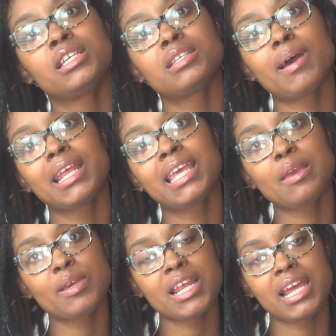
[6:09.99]
Somebody
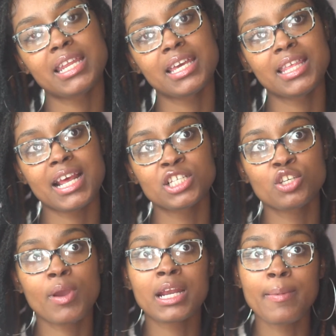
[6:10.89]
gave me an idea that I
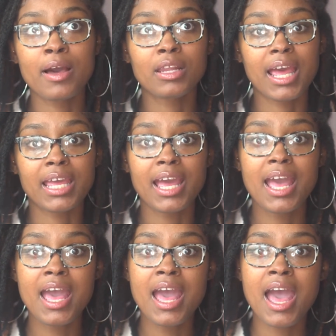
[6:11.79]
should write about like
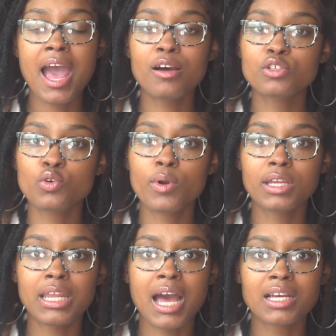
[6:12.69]
how to wear
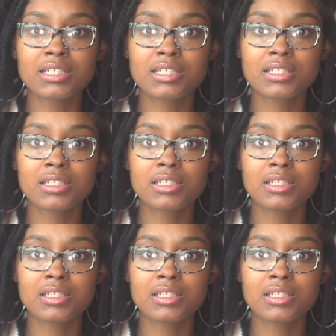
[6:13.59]
locks,